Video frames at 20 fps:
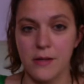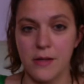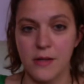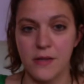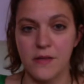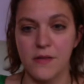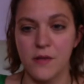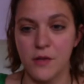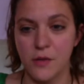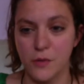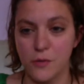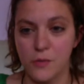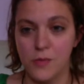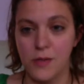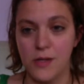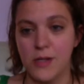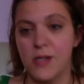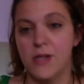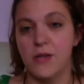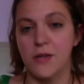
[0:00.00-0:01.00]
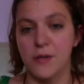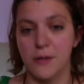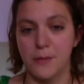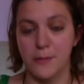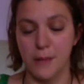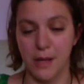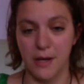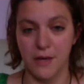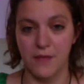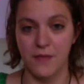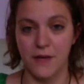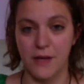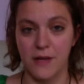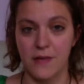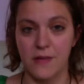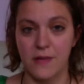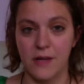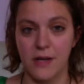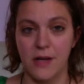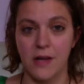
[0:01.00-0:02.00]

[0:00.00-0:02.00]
is that you're really good at manifesting,